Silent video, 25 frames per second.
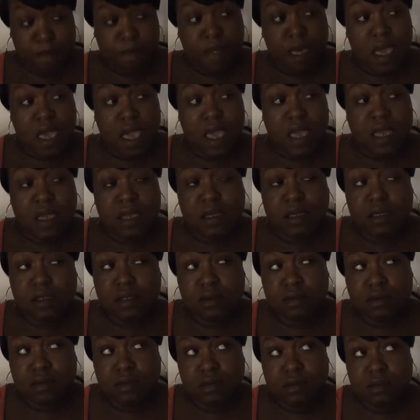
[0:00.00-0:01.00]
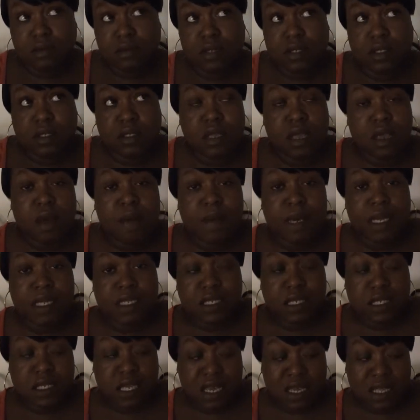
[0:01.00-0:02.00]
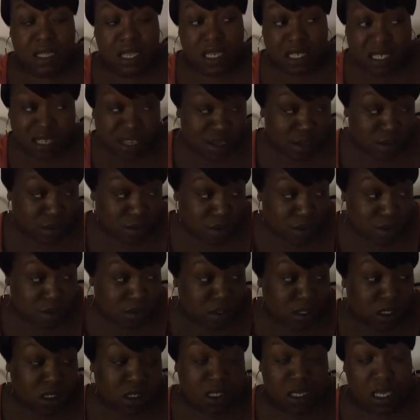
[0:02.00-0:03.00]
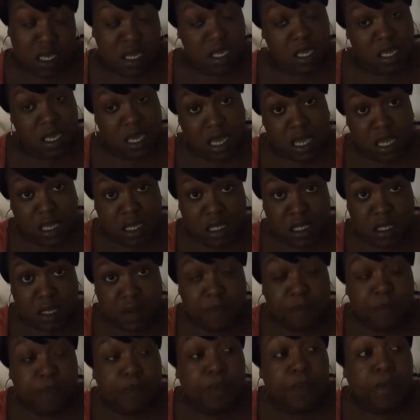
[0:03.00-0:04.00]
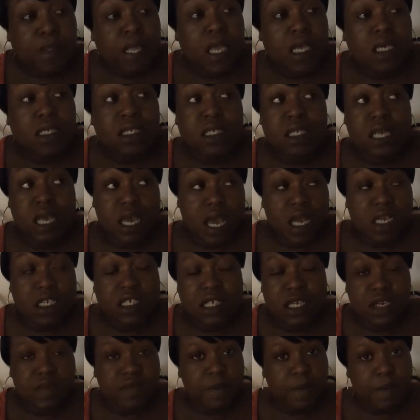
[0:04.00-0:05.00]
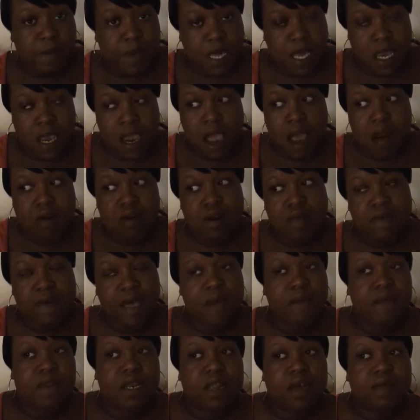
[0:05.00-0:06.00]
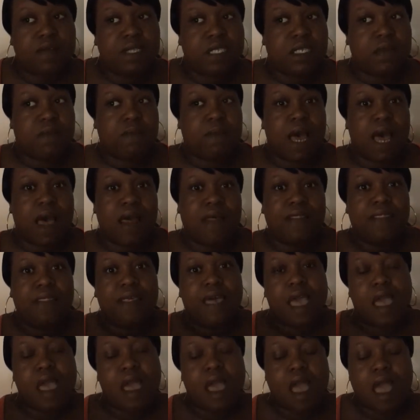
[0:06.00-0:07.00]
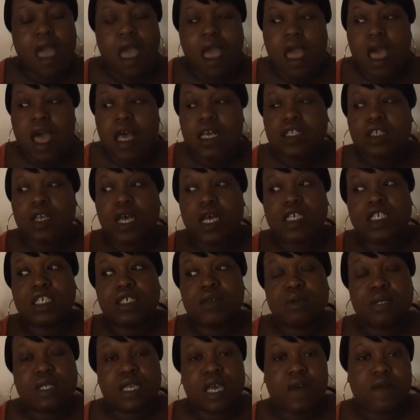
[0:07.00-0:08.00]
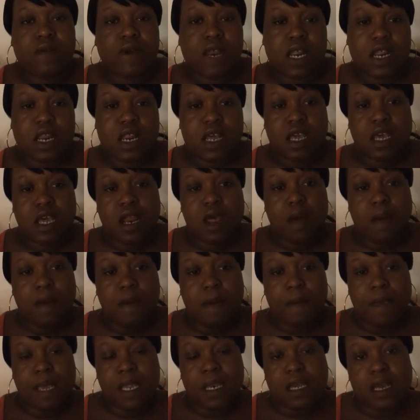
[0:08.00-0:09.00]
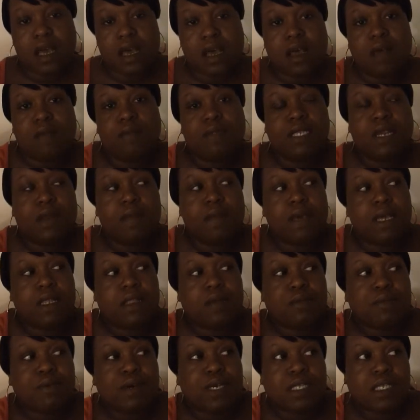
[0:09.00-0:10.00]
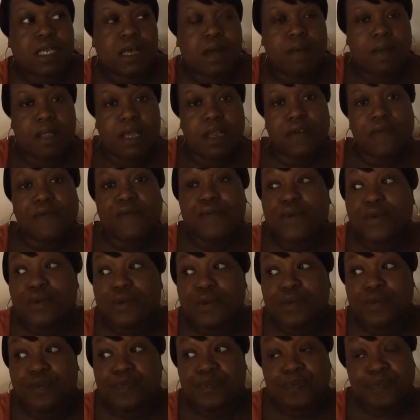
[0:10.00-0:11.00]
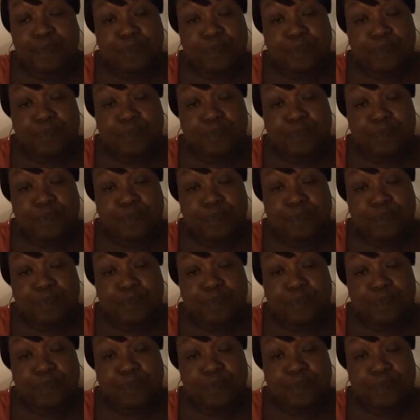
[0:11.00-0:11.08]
And Amanda's like, that's all you want? She's like, yes. She's like, I shouldn't even be here. I don't even have enough to buy that. So as she was getting ready to get up, Amanda comes and Amanda brings her a plate of food.